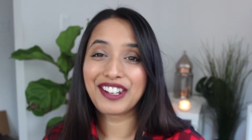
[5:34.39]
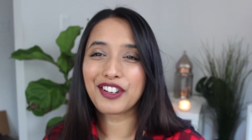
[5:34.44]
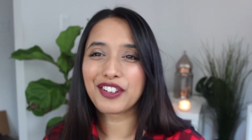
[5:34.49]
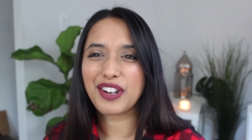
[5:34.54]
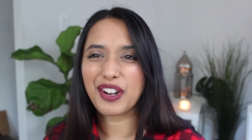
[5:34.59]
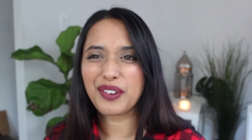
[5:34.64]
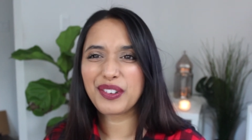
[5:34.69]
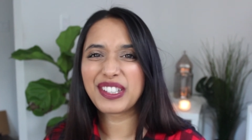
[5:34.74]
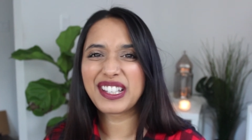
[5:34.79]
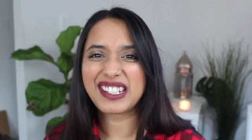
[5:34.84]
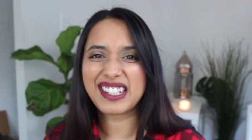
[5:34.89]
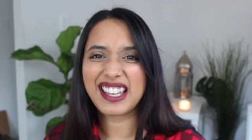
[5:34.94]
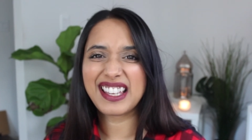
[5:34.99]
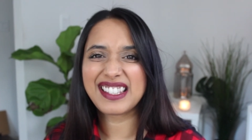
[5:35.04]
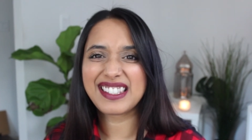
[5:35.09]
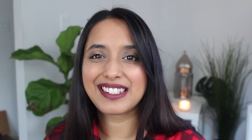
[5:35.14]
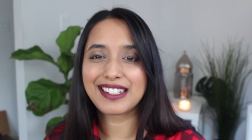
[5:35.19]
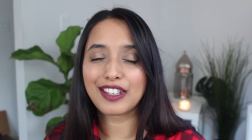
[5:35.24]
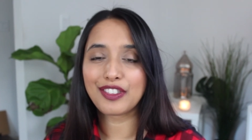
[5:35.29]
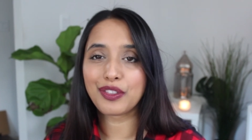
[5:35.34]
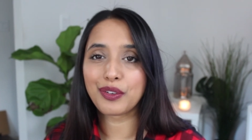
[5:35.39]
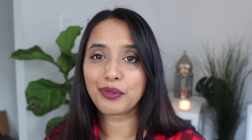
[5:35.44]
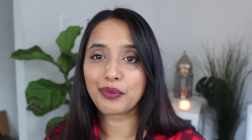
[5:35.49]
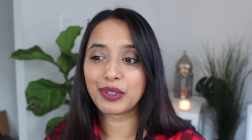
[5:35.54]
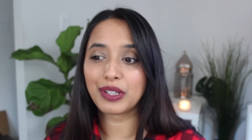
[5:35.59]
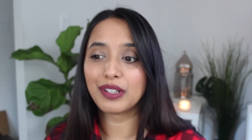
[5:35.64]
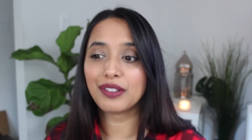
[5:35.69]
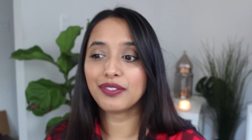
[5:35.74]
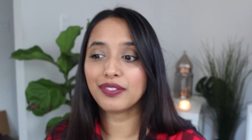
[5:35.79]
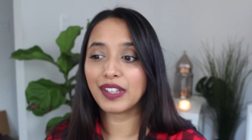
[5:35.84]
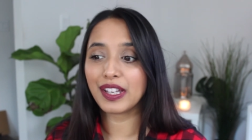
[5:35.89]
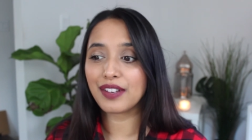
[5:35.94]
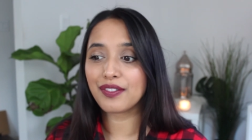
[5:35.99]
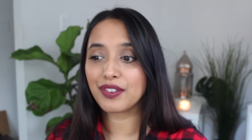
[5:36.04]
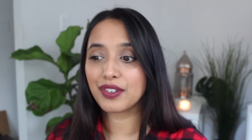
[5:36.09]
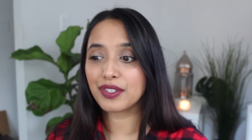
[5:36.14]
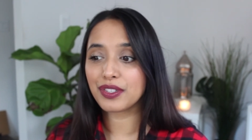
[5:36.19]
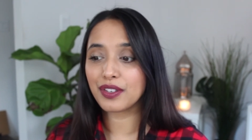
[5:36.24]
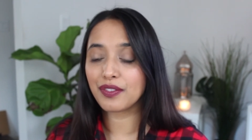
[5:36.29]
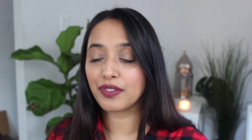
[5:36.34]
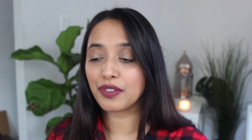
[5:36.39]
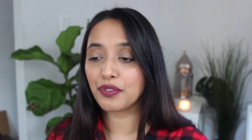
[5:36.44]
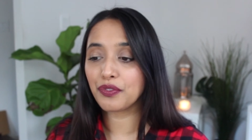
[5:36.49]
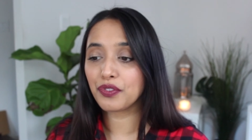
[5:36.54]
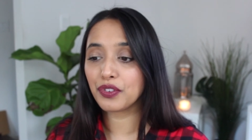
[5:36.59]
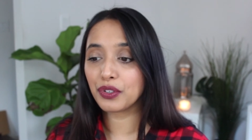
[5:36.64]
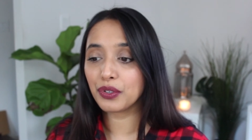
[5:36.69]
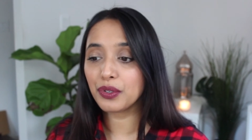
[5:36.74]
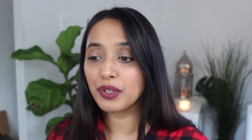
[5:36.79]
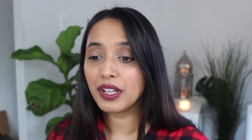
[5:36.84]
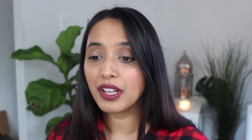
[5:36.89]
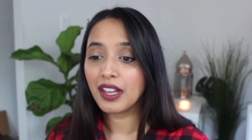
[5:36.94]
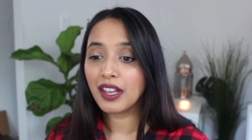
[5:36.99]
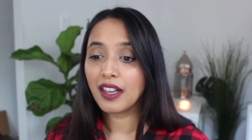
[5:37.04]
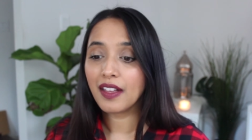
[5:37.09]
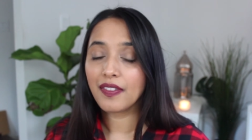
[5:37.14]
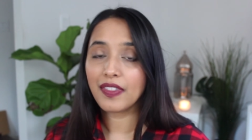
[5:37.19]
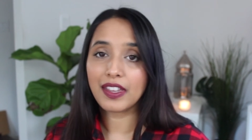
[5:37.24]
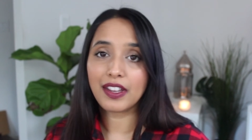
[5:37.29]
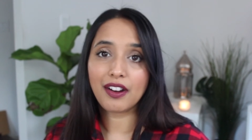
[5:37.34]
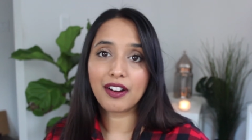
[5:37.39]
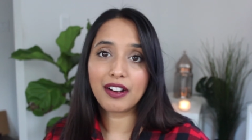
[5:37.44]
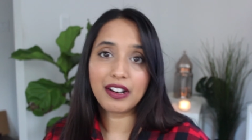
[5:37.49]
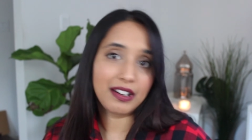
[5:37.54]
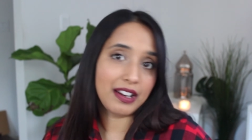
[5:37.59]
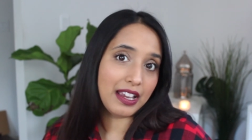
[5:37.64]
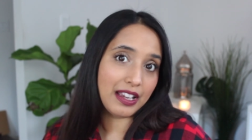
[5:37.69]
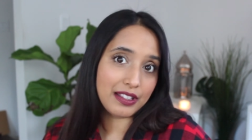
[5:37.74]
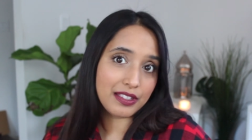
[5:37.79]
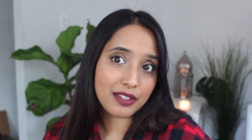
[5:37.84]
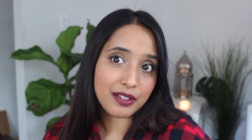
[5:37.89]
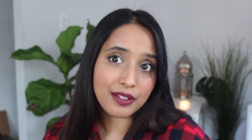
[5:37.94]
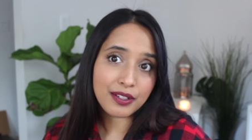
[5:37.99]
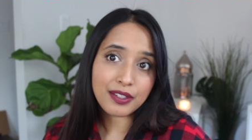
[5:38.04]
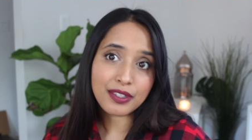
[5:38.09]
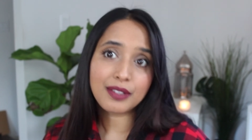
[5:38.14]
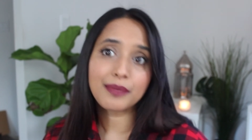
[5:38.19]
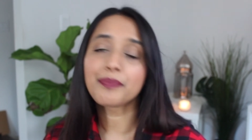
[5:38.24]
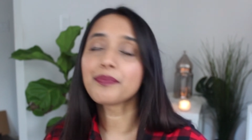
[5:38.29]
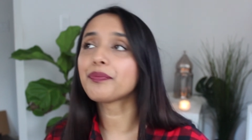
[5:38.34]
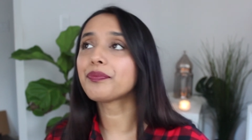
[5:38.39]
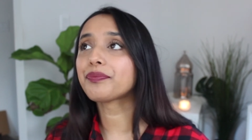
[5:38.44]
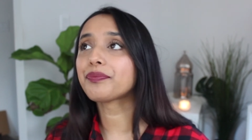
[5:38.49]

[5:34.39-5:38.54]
You're not really tasting the real flavors of the food. They are enhancers.